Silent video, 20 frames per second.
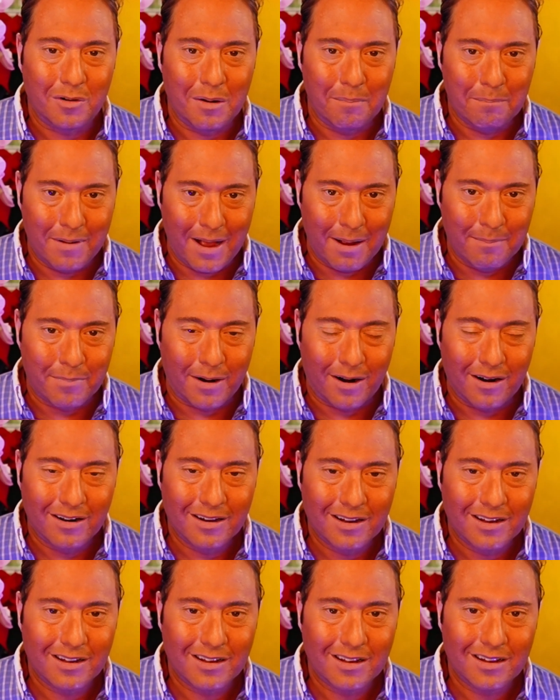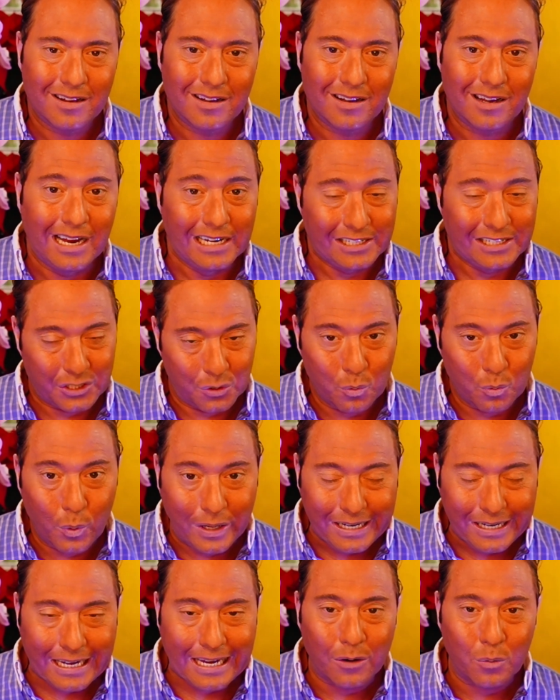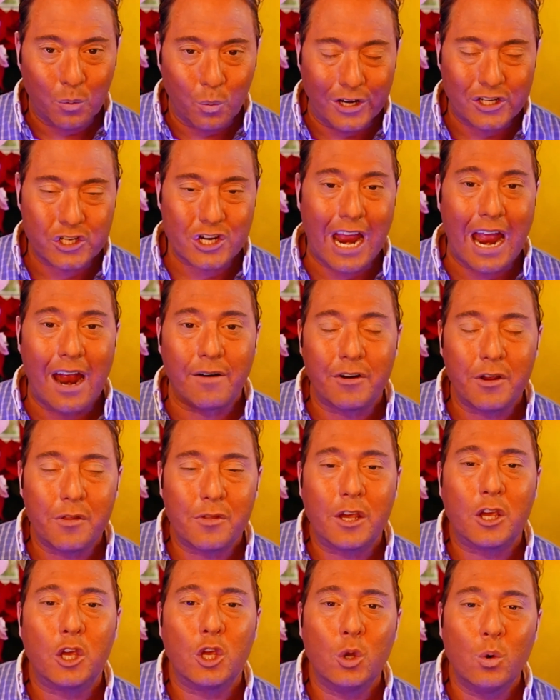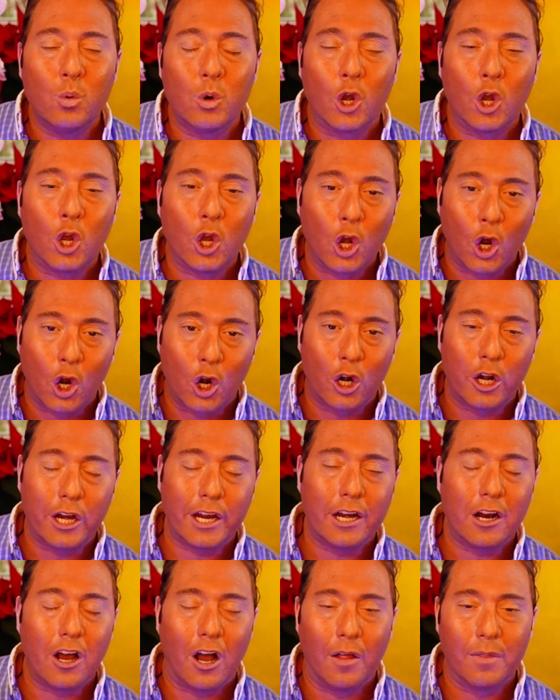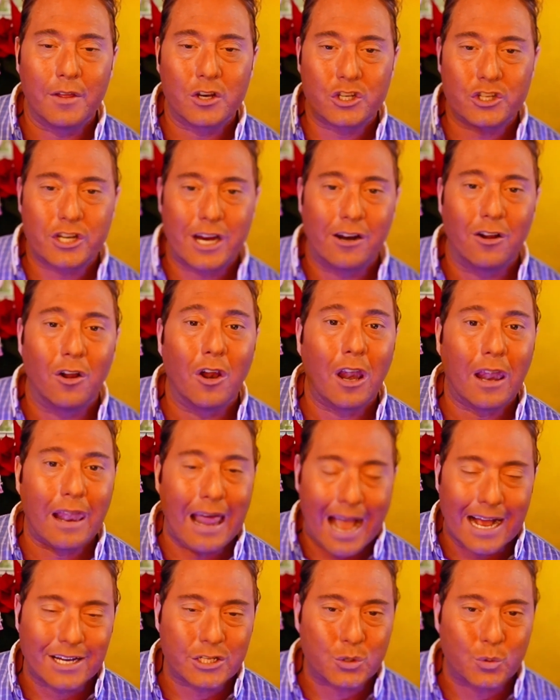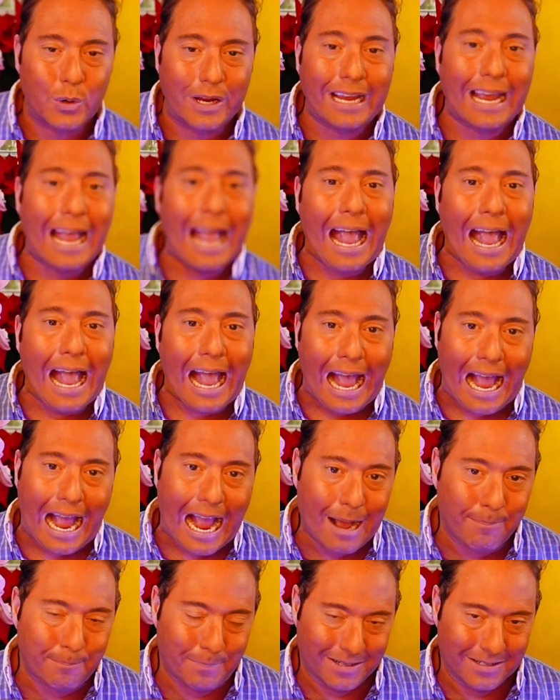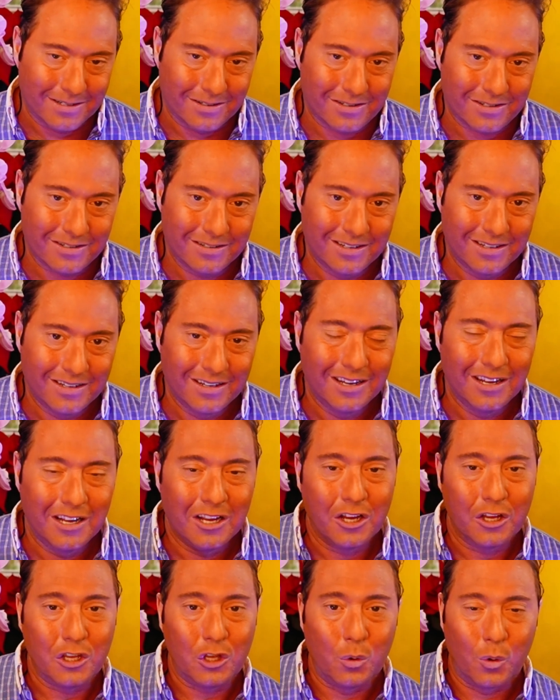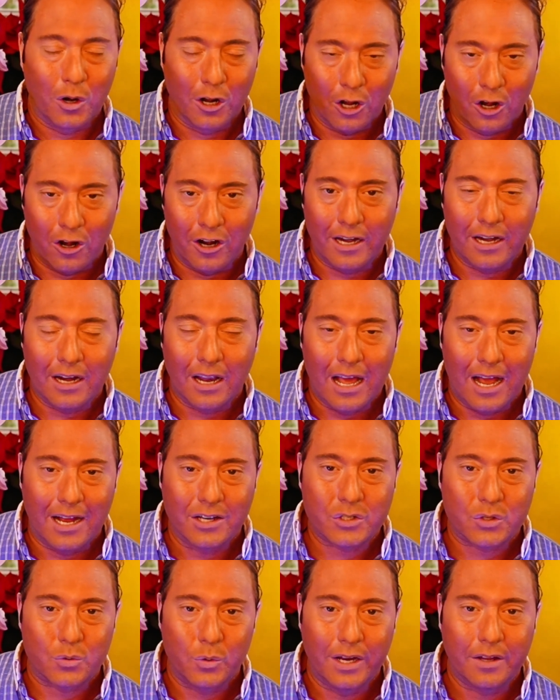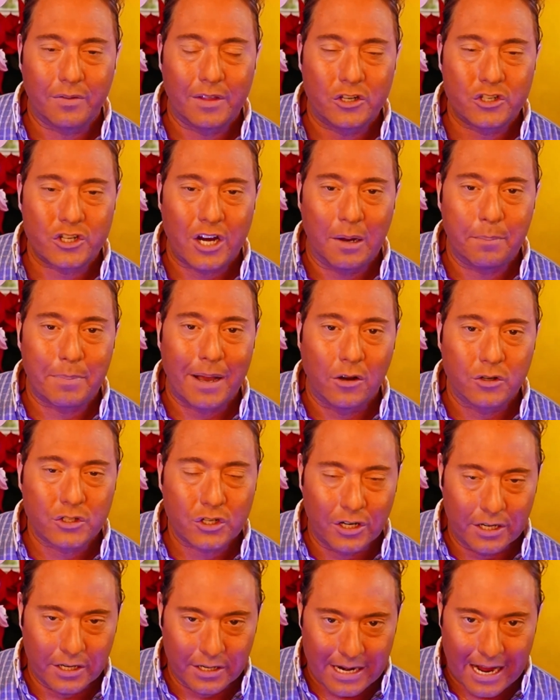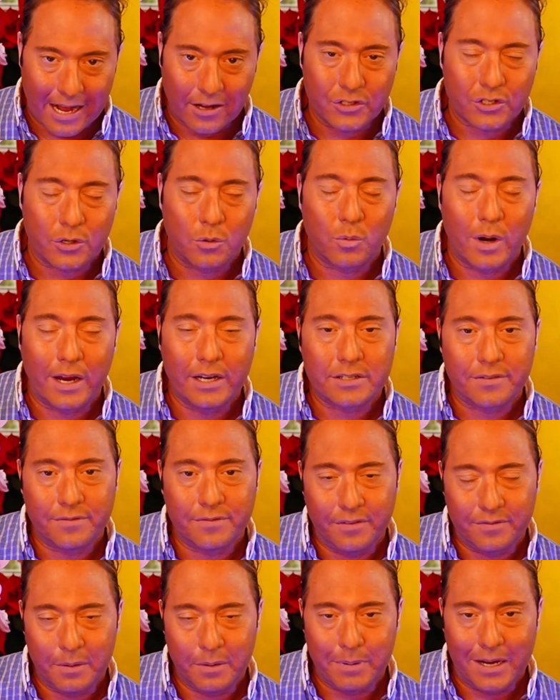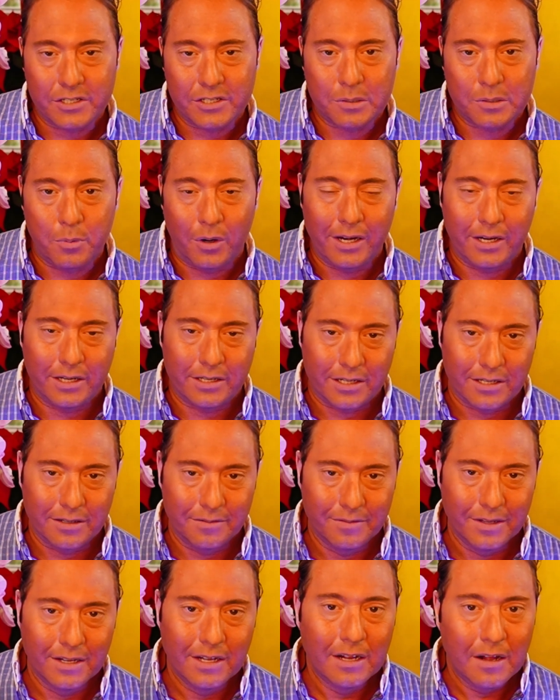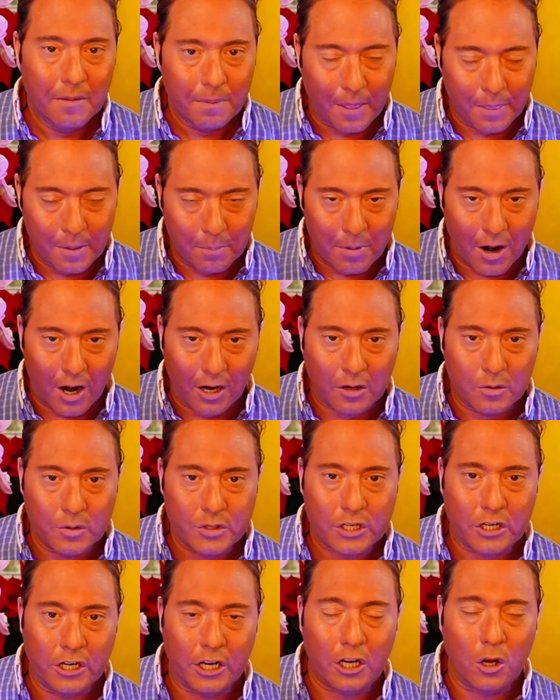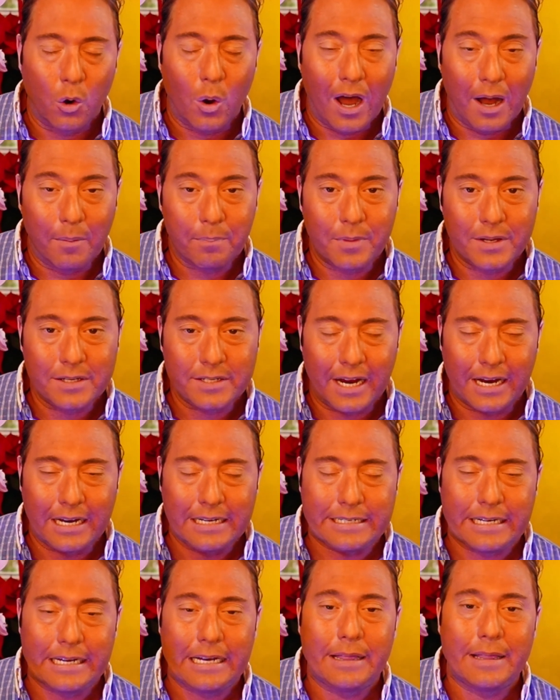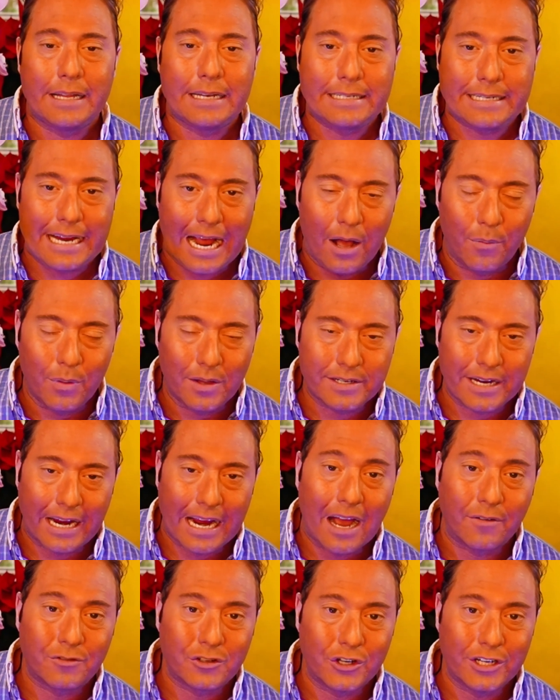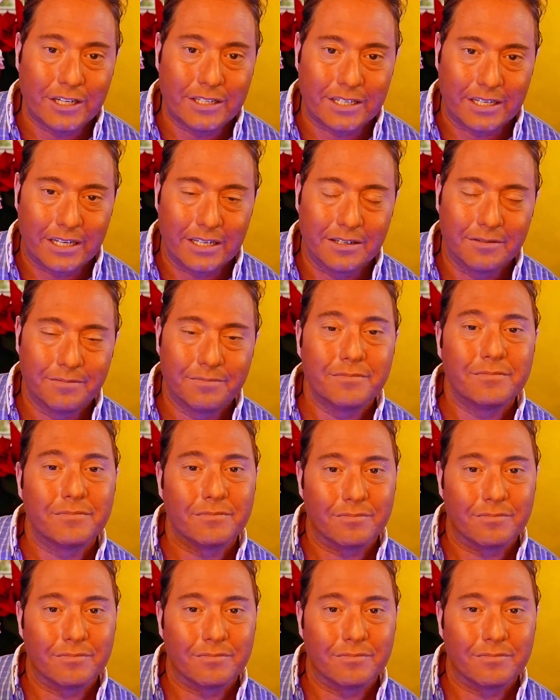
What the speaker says: Remember, it's a week in which everything you were learning on this channel last week happened. You were learning last week that Jay Powell is going to announce a raise of 50 basis points. He did. That the market is going to go up the day he did and then down the day after he did.